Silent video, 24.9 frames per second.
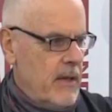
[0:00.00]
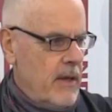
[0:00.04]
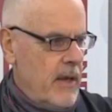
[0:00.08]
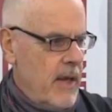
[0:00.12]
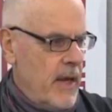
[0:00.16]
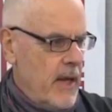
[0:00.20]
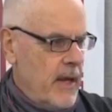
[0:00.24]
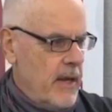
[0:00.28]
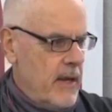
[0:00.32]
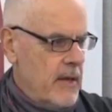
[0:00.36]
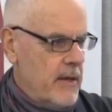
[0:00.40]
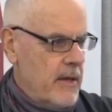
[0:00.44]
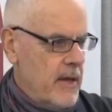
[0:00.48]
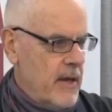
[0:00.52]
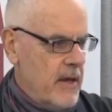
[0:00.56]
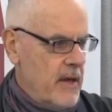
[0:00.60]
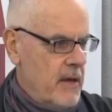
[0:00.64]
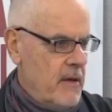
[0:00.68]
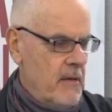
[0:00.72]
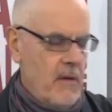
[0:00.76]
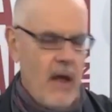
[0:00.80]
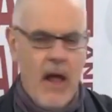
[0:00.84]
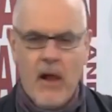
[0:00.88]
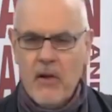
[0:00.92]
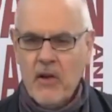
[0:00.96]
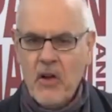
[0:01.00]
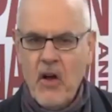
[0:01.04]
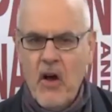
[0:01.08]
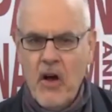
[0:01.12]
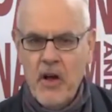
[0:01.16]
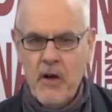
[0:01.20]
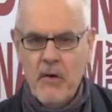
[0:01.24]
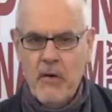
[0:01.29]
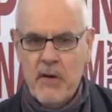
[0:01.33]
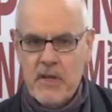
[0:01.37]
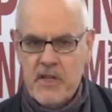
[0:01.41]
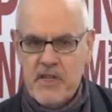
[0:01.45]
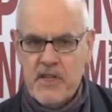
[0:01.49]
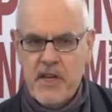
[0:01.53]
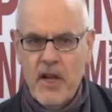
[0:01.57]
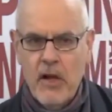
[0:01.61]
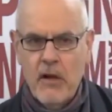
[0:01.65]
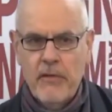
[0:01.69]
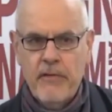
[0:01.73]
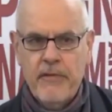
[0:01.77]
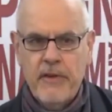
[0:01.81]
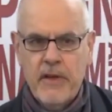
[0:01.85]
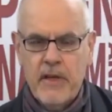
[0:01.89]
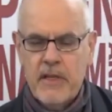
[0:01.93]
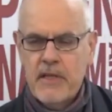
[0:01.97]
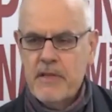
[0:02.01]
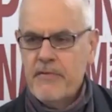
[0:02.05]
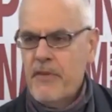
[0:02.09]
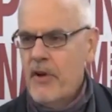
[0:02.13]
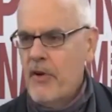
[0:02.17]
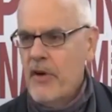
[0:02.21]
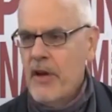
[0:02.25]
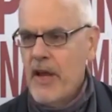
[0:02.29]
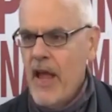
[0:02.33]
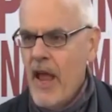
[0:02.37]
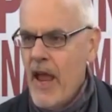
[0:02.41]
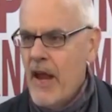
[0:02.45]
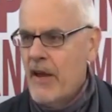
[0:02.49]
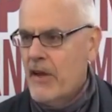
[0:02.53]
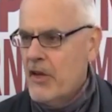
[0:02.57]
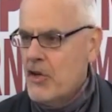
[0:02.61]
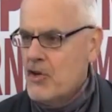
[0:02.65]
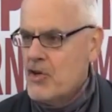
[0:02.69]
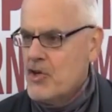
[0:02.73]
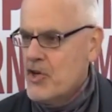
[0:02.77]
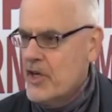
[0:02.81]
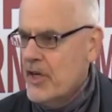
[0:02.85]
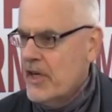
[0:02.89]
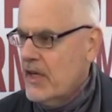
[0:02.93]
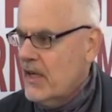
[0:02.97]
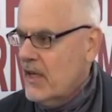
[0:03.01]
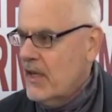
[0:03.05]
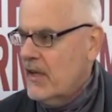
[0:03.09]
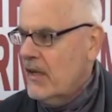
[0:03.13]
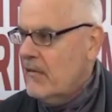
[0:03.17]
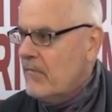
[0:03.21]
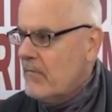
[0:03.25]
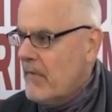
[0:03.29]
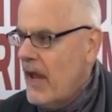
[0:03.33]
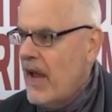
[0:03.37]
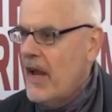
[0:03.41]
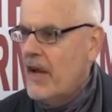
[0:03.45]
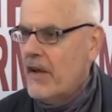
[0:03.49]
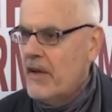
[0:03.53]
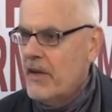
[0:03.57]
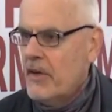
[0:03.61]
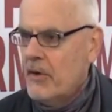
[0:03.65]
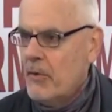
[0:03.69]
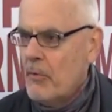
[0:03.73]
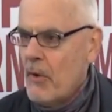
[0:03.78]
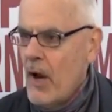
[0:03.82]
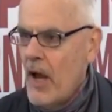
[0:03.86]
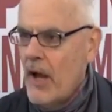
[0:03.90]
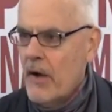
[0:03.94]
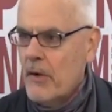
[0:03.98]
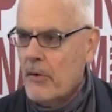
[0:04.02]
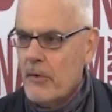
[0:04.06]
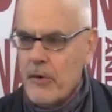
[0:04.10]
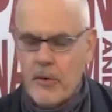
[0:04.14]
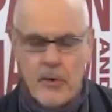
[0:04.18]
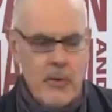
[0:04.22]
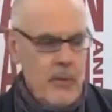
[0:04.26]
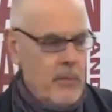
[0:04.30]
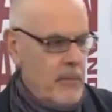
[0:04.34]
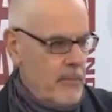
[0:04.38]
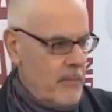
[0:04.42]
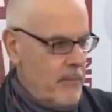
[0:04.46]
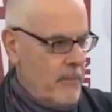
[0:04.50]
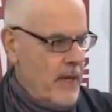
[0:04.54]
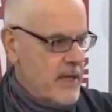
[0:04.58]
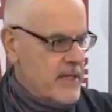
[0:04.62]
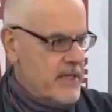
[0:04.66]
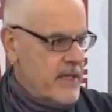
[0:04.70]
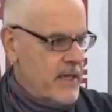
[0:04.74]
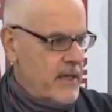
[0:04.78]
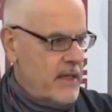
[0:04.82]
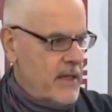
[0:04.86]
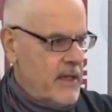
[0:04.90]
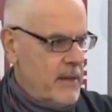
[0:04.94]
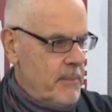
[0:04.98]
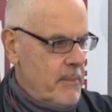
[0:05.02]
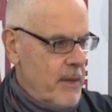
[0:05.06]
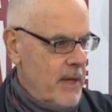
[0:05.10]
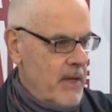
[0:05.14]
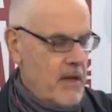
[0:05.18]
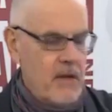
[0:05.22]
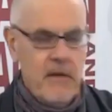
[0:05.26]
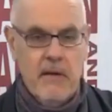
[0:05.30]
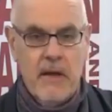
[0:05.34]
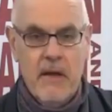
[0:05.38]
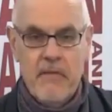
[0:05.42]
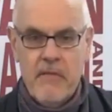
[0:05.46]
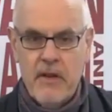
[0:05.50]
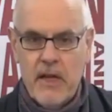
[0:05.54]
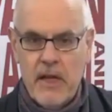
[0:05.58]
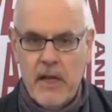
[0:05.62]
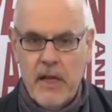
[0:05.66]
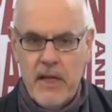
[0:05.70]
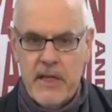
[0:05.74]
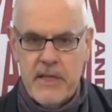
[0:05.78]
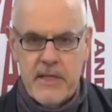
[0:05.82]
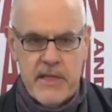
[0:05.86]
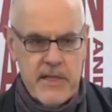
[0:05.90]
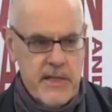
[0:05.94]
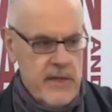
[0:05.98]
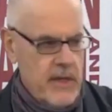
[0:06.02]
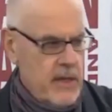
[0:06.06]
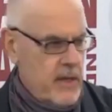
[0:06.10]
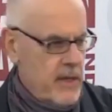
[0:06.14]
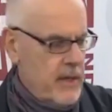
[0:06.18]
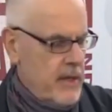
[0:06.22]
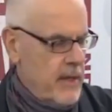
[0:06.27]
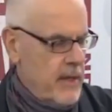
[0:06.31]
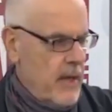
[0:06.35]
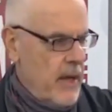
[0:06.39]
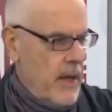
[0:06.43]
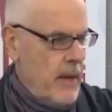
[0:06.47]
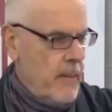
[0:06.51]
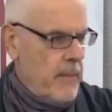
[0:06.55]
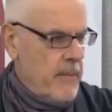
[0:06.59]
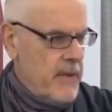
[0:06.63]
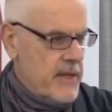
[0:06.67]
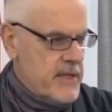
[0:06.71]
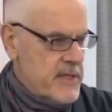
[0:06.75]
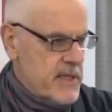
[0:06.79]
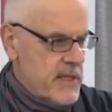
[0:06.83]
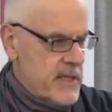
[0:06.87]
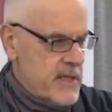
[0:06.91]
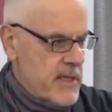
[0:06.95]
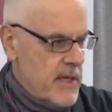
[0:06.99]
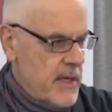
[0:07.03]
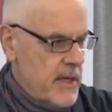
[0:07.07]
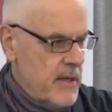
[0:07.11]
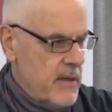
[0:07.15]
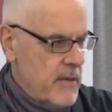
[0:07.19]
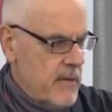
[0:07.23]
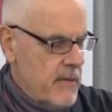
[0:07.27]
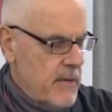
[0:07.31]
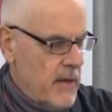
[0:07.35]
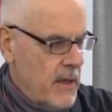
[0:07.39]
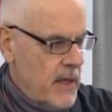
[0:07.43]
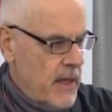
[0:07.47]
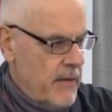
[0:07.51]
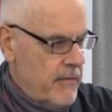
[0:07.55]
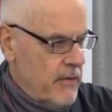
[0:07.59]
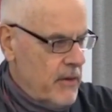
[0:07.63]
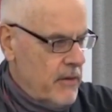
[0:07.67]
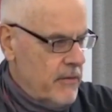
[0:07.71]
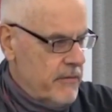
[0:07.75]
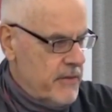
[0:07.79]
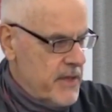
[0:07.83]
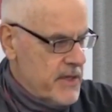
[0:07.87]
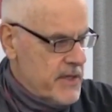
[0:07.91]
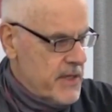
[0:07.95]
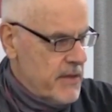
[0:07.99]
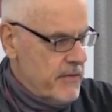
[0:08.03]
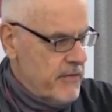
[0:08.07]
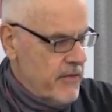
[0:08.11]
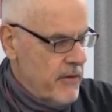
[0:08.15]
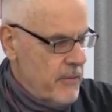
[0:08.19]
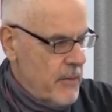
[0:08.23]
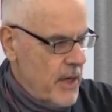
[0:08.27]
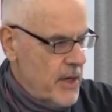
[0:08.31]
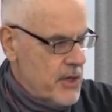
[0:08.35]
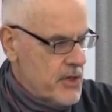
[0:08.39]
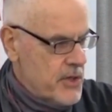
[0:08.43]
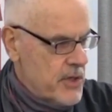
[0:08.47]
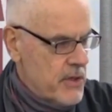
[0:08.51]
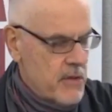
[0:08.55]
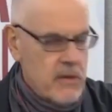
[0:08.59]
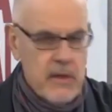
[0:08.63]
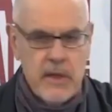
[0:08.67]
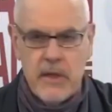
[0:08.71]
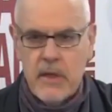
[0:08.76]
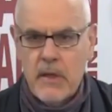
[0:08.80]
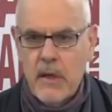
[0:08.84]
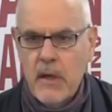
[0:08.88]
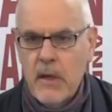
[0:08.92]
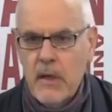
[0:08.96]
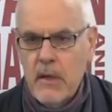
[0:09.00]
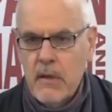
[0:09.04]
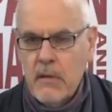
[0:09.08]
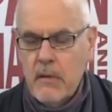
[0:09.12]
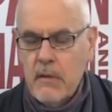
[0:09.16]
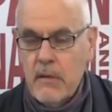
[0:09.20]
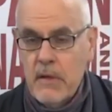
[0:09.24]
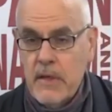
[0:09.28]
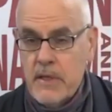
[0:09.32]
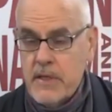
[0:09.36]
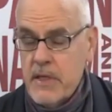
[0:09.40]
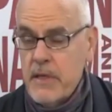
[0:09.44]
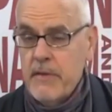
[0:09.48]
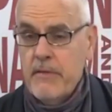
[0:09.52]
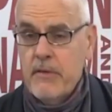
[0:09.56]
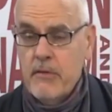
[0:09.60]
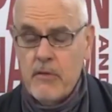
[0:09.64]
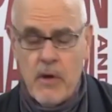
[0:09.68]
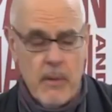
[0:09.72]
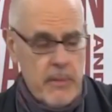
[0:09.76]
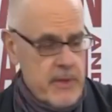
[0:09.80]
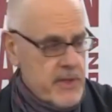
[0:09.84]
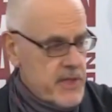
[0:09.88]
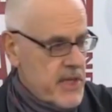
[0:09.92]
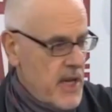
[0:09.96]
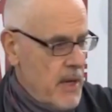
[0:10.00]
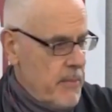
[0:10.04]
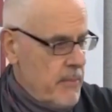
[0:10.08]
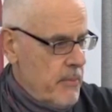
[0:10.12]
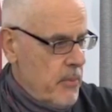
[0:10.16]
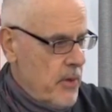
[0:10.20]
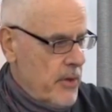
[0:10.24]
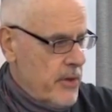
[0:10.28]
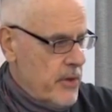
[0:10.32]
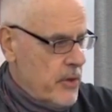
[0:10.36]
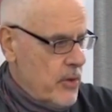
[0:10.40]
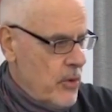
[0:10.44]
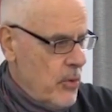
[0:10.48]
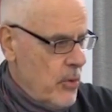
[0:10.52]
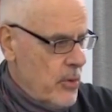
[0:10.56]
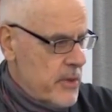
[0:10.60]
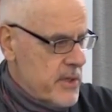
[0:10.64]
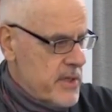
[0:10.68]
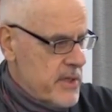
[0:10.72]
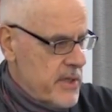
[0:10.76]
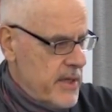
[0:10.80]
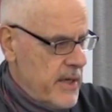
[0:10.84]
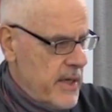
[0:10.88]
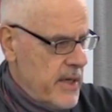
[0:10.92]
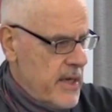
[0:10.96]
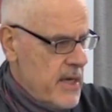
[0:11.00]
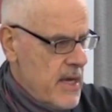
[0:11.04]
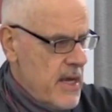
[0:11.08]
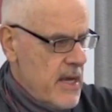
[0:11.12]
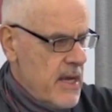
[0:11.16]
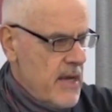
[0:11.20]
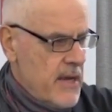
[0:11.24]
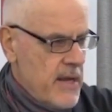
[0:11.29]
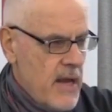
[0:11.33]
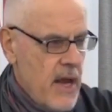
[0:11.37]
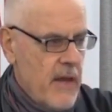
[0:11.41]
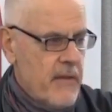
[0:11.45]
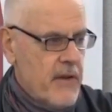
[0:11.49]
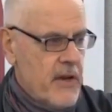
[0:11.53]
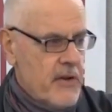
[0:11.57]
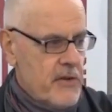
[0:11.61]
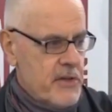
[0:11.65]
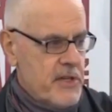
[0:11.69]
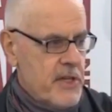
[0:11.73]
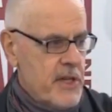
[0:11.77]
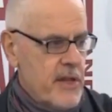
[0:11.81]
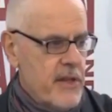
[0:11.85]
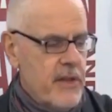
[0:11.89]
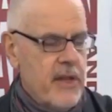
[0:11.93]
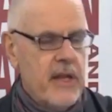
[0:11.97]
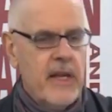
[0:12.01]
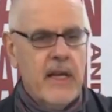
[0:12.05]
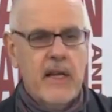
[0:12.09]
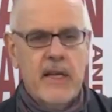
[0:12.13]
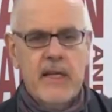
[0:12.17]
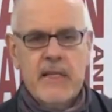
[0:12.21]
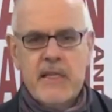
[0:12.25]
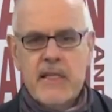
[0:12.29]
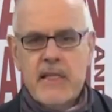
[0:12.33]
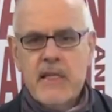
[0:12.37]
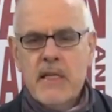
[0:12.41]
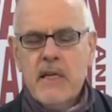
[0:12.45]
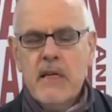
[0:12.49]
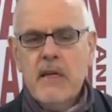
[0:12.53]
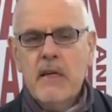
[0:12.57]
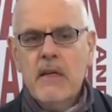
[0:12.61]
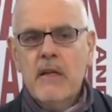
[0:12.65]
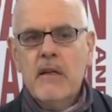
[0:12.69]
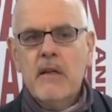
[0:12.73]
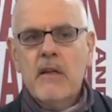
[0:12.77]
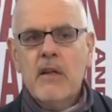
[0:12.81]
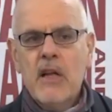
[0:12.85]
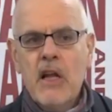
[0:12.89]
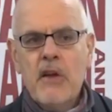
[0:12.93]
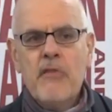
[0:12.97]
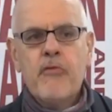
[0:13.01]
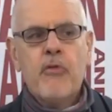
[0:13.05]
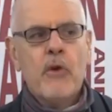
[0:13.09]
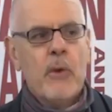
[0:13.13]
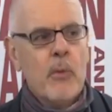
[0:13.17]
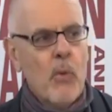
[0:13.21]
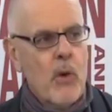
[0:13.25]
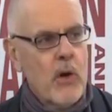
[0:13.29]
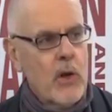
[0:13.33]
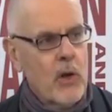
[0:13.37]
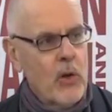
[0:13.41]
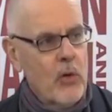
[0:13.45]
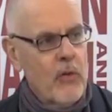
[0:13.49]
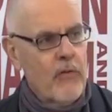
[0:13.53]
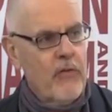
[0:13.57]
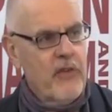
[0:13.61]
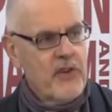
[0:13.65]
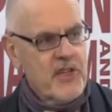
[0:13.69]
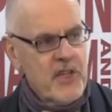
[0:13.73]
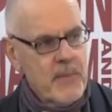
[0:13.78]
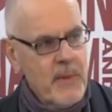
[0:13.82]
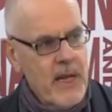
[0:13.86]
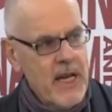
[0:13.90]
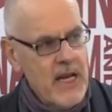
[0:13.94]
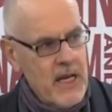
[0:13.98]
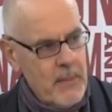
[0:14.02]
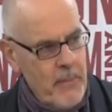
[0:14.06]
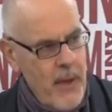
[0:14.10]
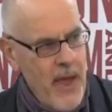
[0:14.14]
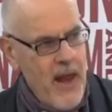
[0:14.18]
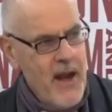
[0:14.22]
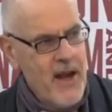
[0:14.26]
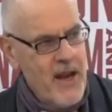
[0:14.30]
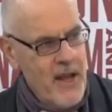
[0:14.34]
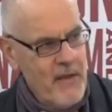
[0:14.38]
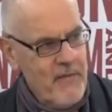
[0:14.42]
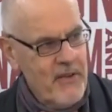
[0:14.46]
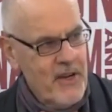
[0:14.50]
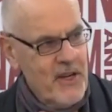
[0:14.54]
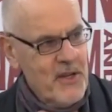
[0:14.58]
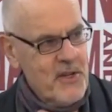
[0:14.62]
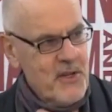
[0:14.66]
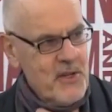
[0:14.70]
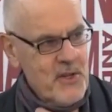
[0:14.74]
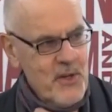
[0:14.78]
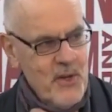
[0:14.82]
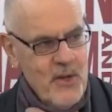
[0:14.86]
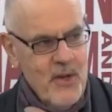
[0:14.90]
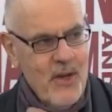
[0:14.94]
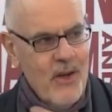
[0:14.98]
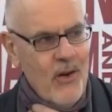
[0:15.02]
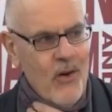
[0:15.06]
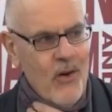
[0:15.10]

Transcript: And uh, Al-Qaeda itself is very anti-Shia, anti-Iran group, basically, but nevertheless, um, this is the, the level of disinformation that is even rubber-stamped by the courts there. Now, the interesting thing is, if we want to look for some independent evidence,